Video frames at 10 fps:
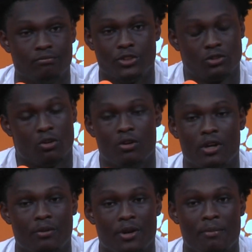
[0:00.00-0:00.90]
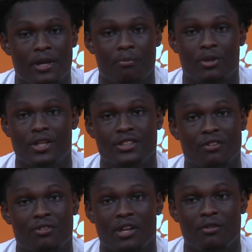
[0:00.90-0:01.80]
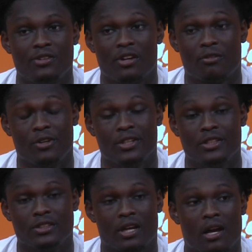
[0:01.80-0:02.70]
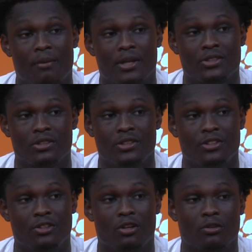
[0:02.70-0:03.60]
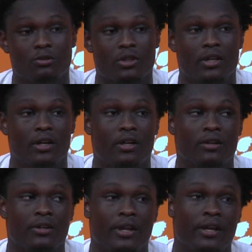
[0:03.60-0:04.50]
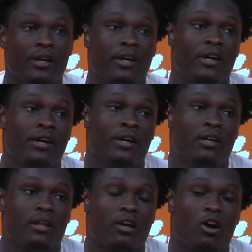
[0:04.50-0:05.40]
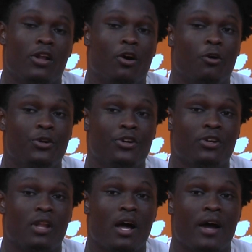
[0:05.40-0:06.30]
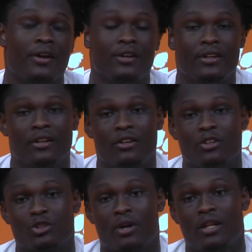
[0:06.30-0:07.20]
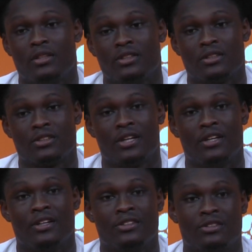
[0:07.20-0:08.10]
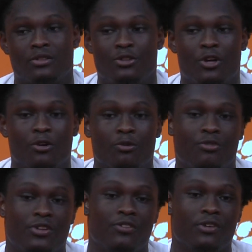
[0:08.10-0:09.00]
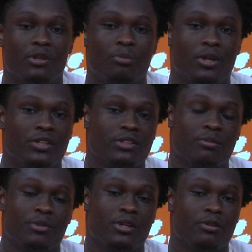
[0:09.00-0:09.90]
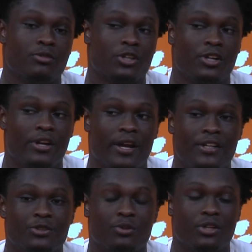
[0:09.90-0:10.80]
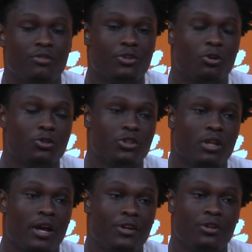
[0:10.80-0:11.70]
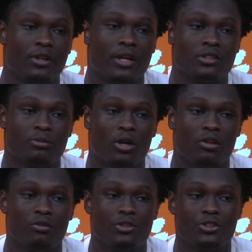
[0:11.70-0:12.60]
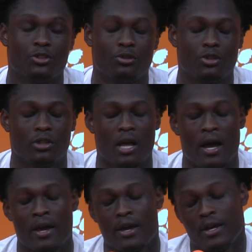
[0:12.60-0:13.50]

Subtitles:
Just going up there and making plays. I feel like we've done a really good job, actually. You know, they call it holding your line. And Coach Riley says, you know, 50-50 plays can be turned into 80-20 if you hold your line and you can catch the ball over your shoulder a lot.